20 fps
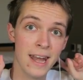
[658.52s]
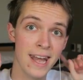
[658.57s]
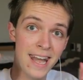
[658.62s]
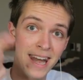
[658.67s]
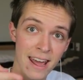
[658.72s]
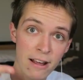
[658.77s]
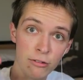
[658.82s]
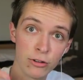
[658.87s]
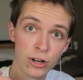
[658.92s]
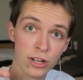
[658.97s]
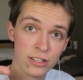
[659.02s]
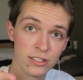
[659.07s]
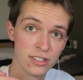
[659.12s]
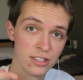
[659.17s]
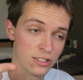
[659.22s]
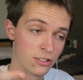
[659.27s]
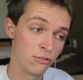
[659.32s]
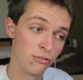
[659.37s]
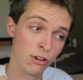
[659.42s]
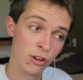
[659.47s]
never does
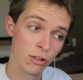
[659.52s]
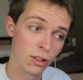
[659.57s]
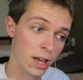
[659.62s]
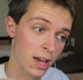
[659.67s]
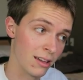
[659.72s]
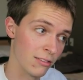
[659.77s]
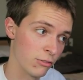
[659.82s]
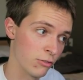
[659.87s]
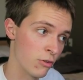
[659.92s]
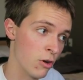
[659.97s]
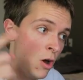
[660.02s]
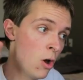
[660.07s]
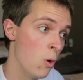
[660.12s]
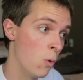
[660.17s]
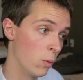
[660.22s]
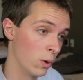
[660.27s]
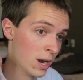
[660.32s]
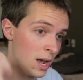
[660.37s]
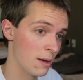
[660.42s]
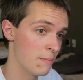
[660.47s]
this in real life.
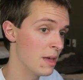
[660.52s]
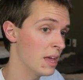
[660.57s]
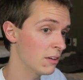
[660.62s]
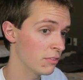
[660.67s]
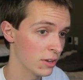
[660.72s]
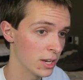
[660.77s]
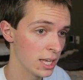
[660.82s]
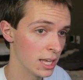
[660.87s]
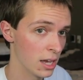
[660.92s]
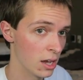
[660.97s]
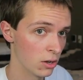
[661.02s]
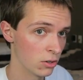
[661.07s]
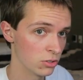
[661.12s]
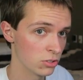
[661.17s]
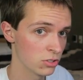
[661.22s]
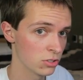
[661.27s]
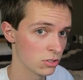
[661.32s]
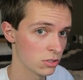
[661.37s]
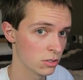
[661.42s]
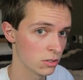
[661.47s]
When I make
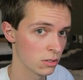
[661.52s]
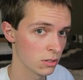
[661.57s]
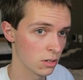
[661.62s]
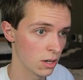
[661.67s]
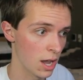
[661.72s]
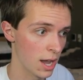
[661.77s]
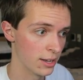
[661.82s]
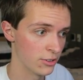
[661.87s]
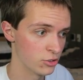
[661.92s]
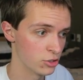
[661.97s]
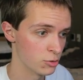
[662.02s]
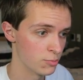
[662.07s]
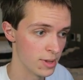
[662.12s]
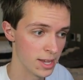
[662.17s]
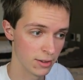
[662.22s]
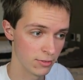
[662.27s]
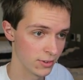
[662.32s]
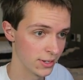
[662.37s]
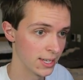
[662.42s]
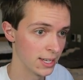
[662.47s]
videos, I just
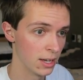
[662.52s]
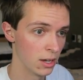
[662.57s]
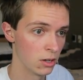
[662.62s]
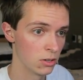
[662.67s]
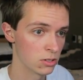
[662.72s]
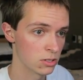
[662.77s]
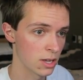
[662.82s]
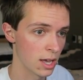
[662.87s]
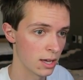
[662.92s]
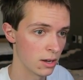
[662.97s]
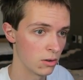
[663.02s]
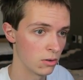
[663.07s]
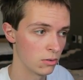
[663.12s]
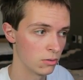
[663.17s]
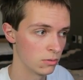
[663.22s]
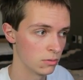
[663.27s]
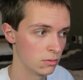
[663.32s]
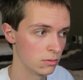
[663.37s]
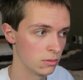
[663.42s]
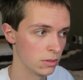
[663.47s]
make videos. I
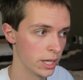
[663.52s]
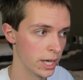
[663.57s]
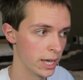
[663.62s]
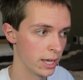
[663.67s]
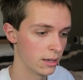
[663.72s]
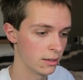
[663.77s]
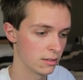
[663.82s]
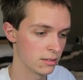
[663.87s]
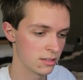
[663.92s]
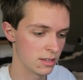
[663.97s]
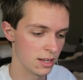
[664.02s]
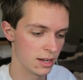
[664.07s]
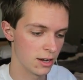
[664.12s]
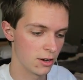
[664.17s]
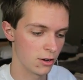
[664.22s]
don't, like, sit